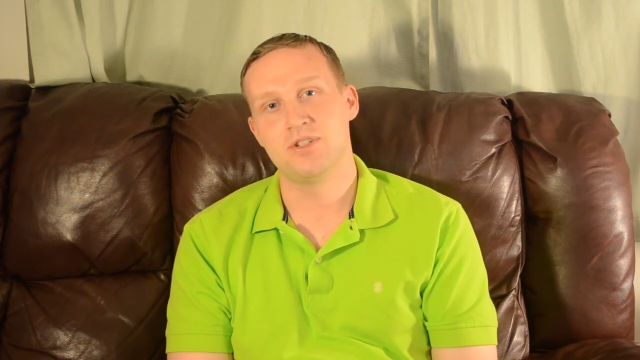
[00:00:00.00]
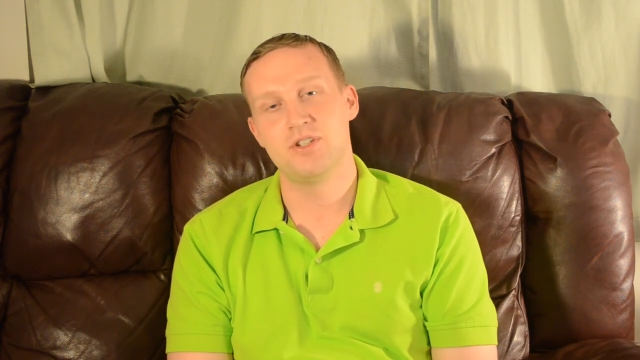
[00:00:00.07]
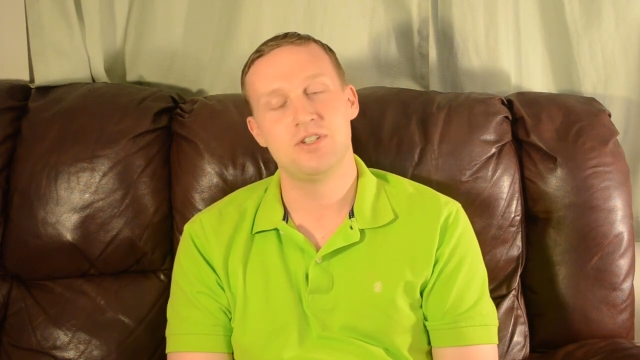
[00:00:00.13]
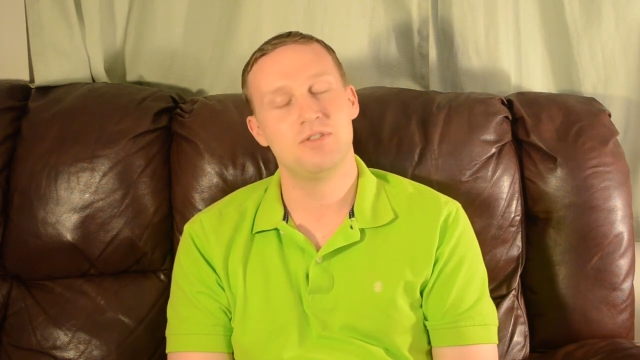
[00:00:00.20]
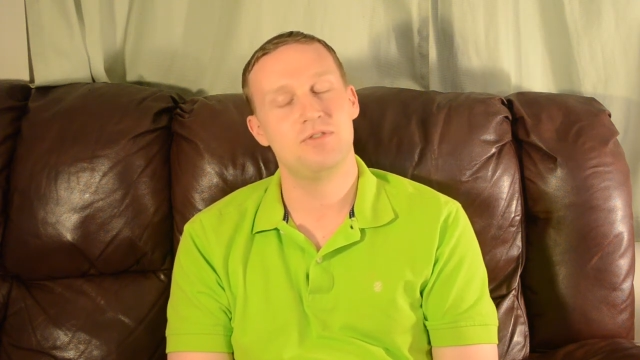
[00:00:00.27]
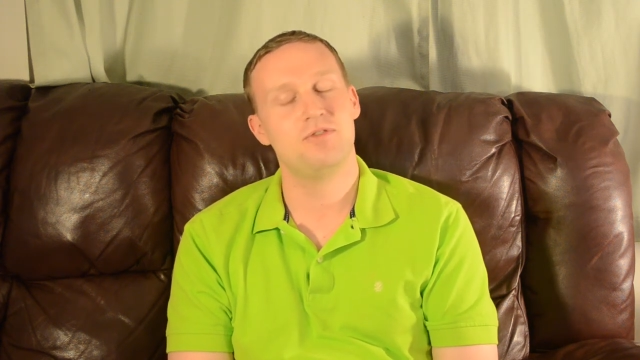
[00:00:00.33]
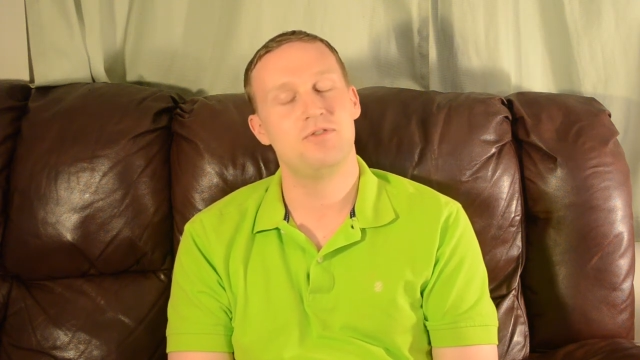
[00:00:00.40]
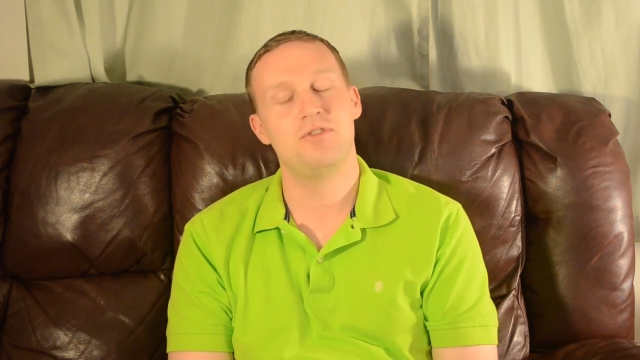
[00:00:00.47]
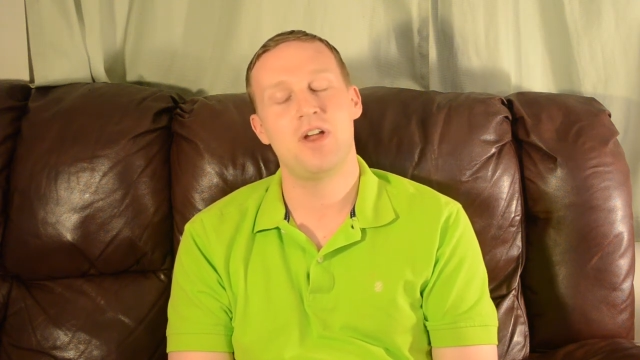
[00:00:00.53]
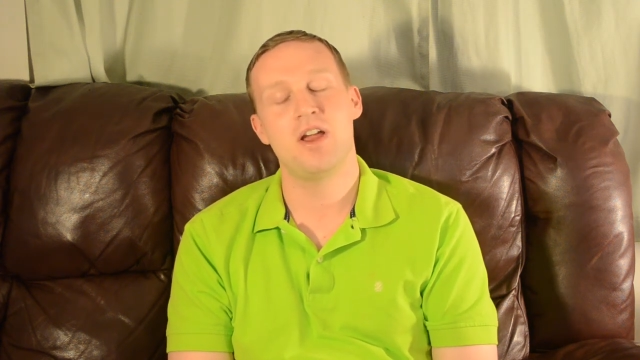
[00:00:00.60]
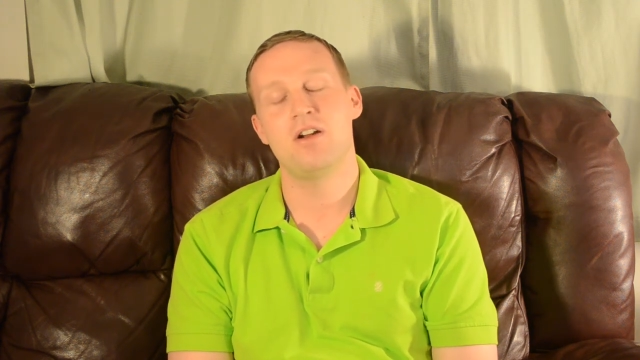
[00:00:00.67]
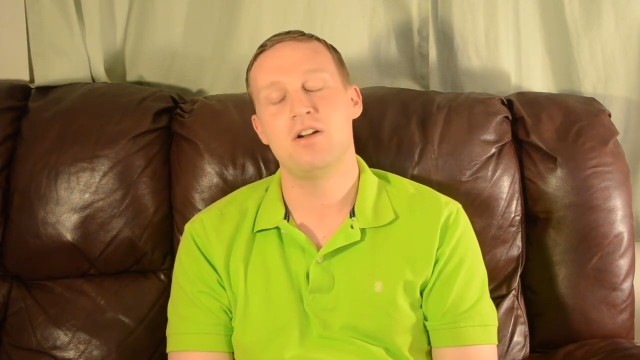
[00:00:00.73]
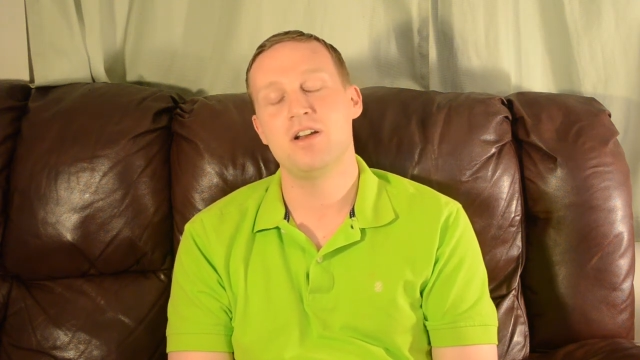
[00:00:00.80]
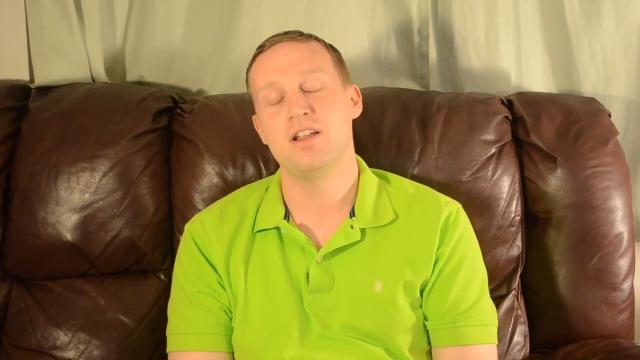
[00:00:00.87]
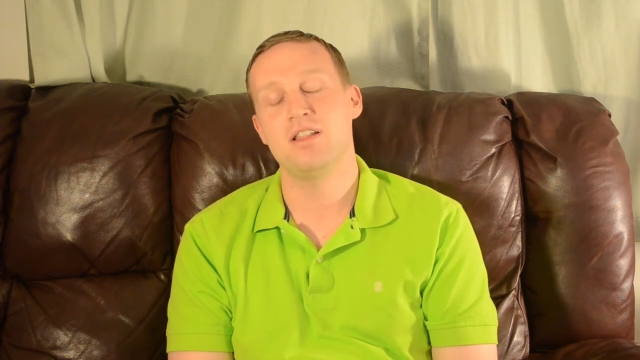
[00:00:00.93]
She's a
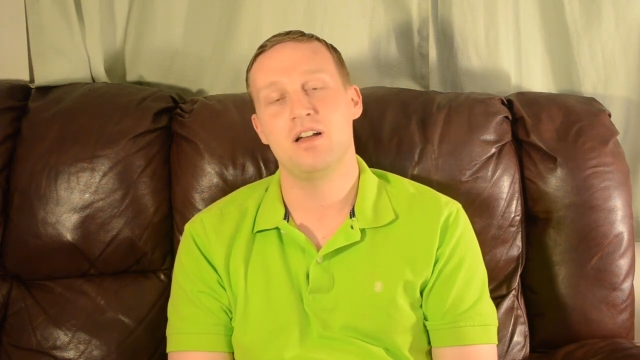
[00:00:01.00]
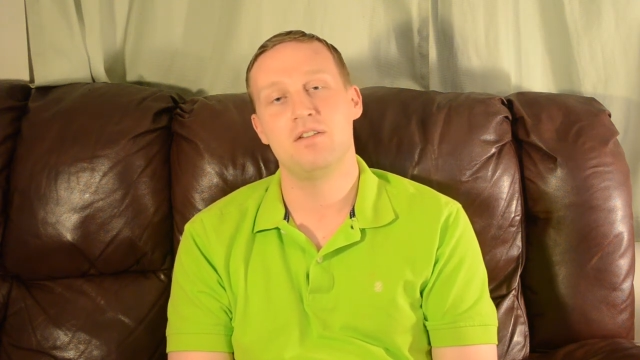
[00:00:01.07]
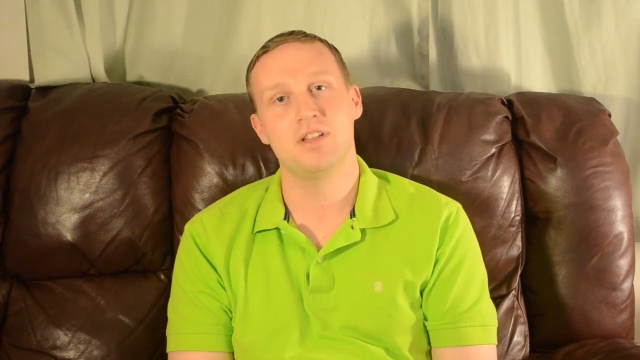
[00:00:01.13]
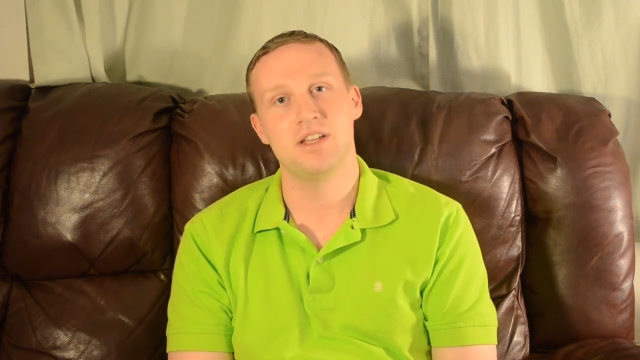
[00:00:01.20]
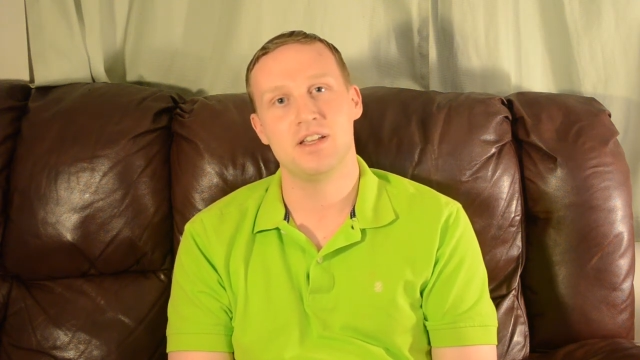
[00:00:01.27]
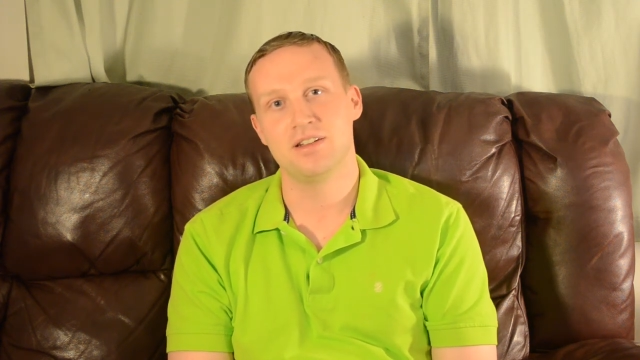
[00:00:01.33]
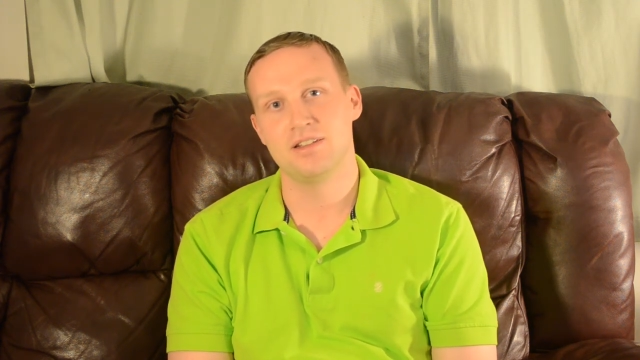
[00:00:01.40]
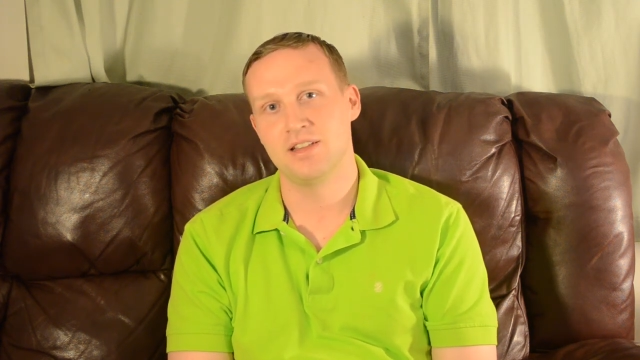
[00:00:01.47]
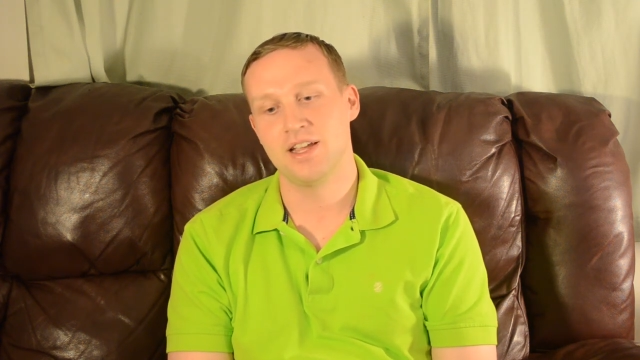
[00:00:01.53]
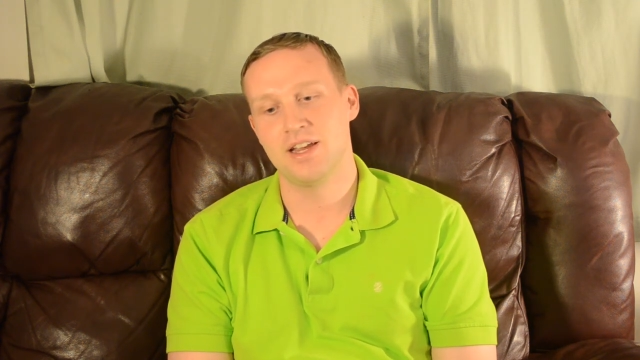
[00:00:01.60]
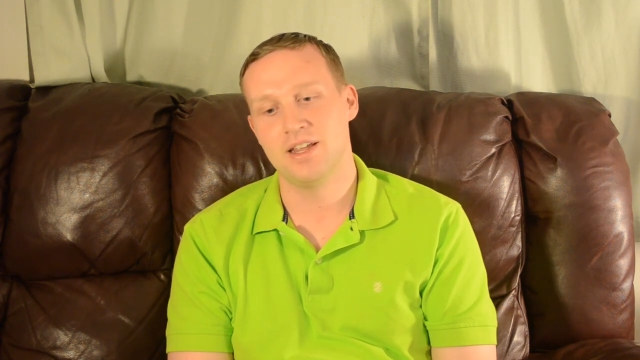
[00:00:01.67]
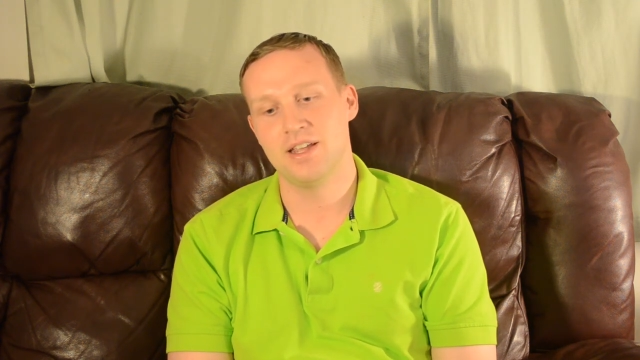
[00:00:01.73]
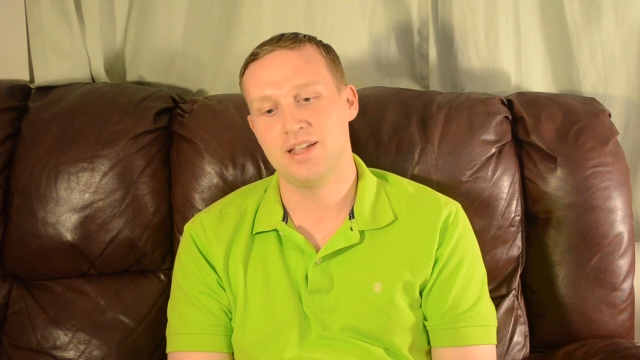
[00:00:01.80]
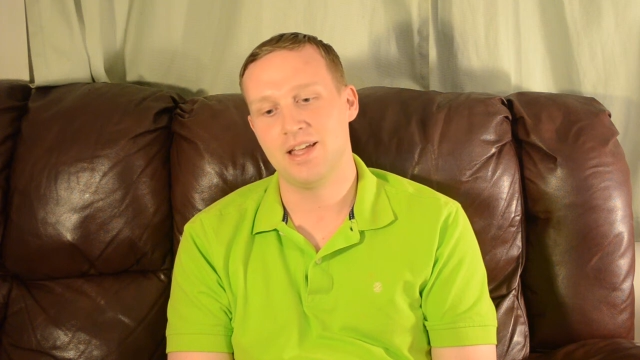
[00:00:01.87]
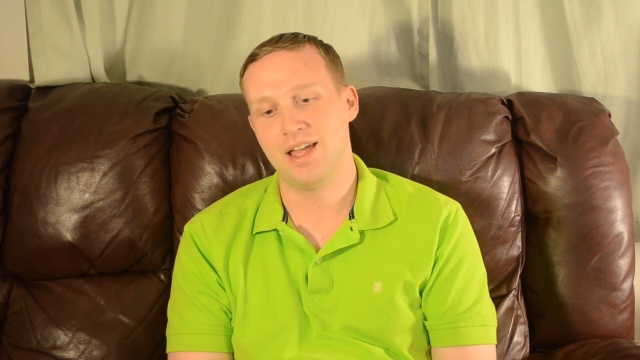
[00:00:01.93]
very lovely young
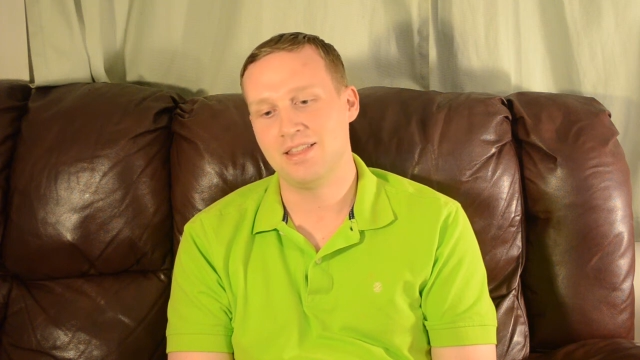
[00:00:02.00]
lady,